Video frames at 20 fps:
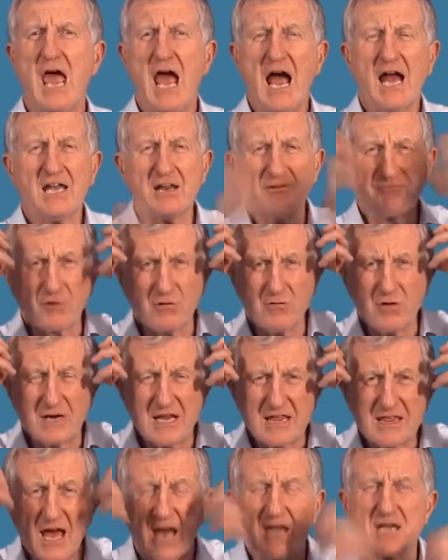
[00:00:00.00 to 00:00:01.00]
And if we're
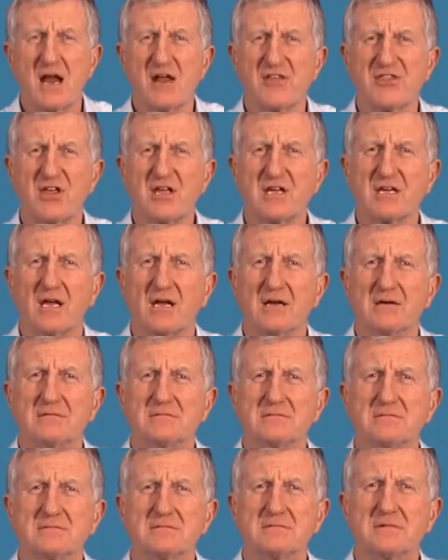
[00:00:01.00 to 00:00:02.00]
running that in our thinking,
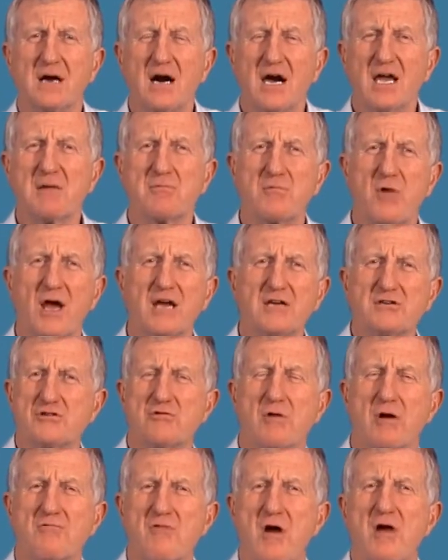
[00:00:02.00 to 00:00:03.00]
I am right,
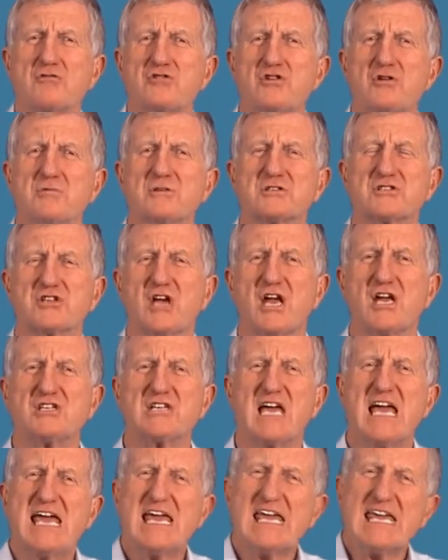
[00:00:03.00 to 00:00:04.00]
you are wrong, you must change,
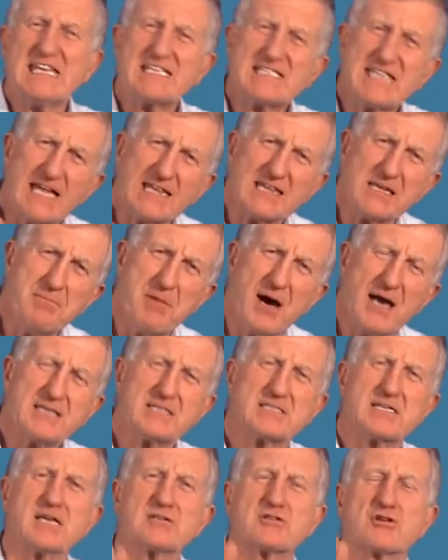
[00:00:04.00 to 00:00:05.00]
is that the
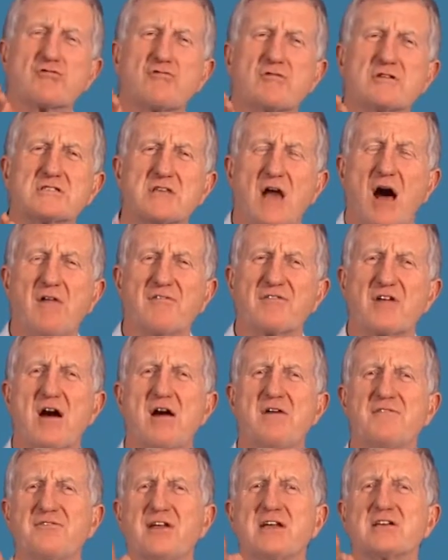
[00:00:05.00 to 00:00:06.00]
mindset to resolve
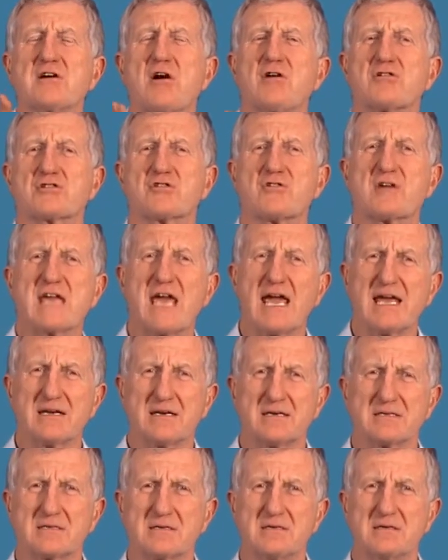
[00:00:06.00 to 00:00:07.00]
conflict or create
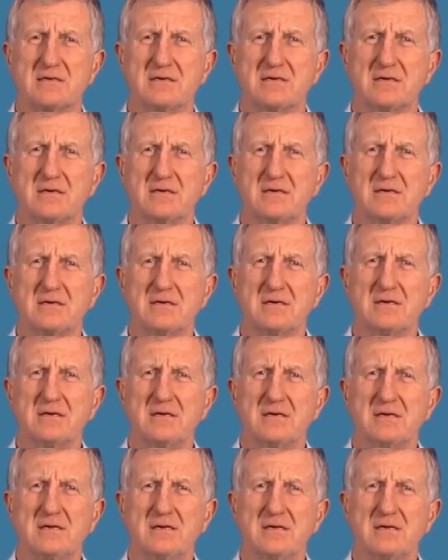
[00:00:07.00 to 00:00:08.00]
it?
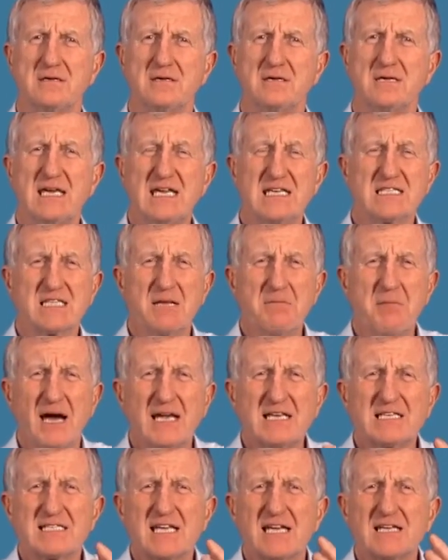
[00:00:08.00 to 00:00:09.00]
It's the
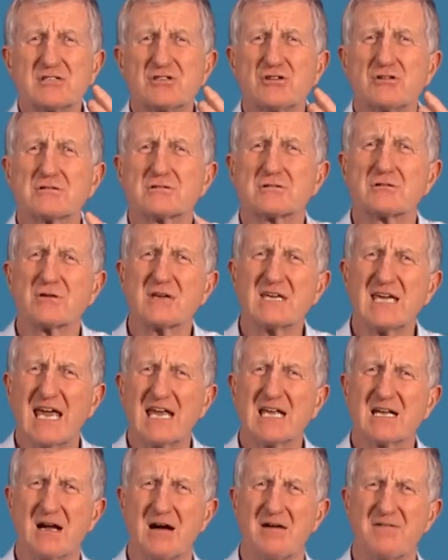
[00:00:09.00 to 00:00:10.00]
mindset to
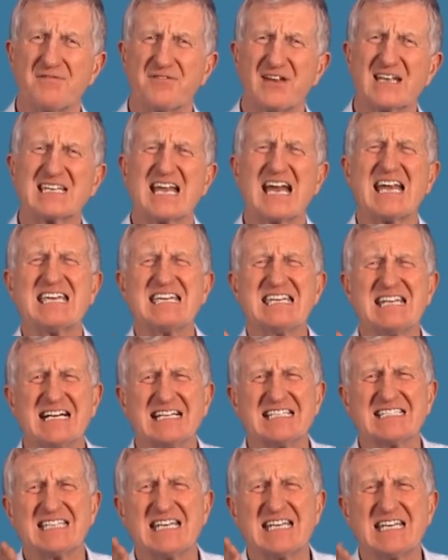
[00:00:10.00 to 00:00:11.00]
create conflict, and
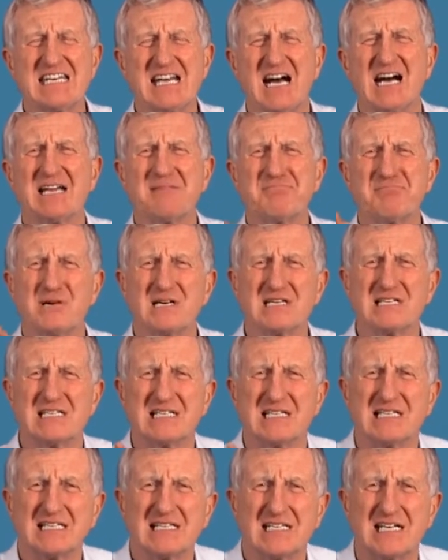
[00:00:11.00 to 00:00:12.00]

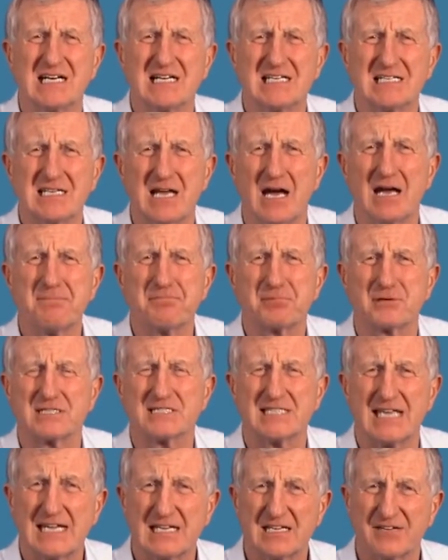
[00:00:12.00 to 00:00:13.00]

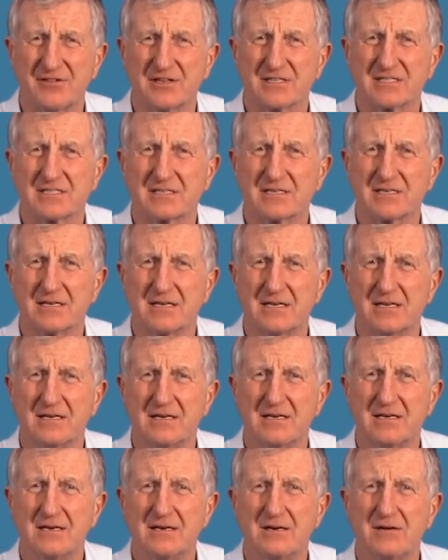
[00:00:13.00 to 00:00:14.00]
99.999% of us
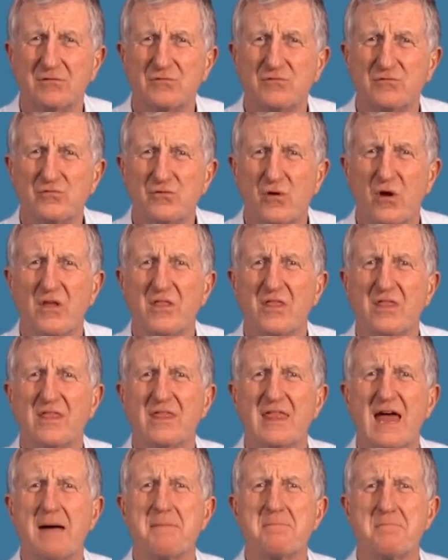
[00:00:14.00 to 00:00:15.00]
run
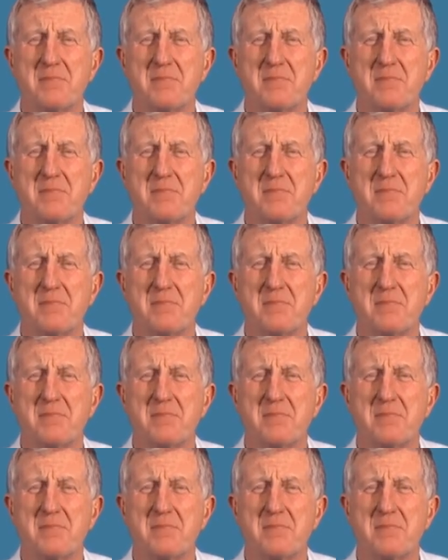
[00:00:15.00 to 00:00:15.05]
that